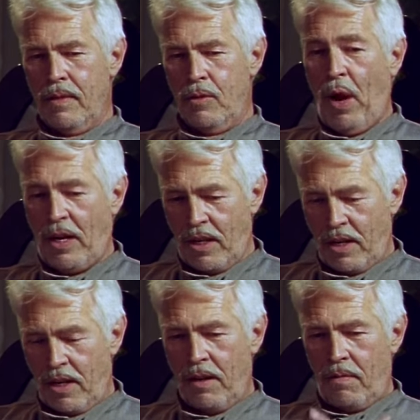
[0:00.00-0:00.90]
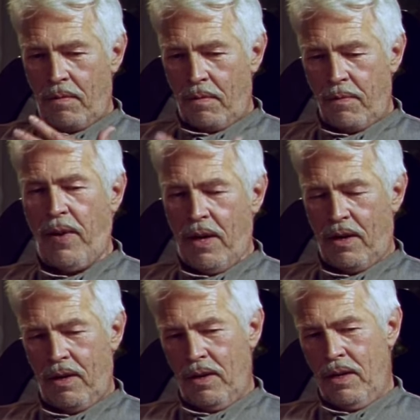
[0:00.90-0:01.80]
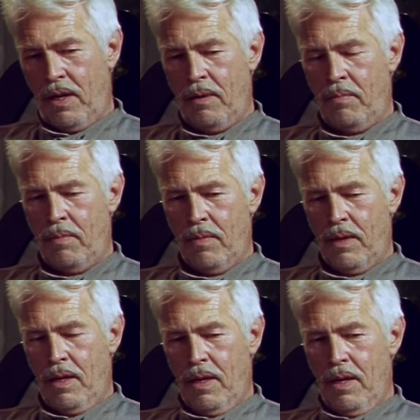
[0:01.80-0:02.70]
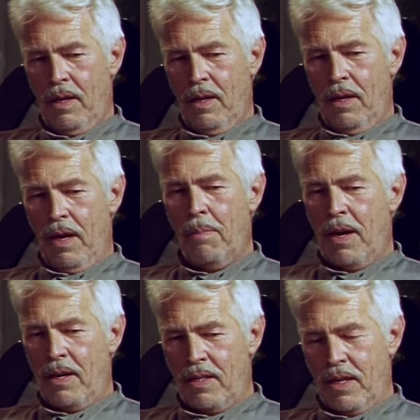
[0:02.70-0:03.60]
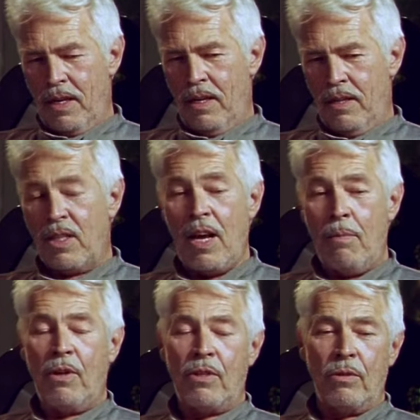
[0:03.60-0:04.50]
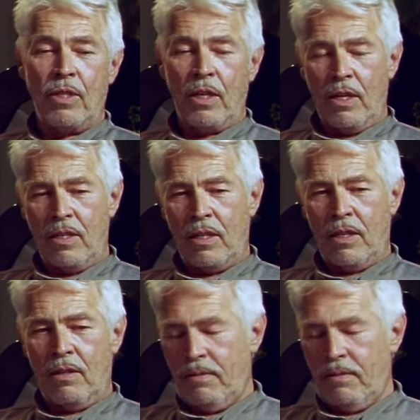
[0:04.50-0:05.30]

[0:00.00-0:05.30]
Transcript: tragically felt in him about his idea. Sam also said, he said,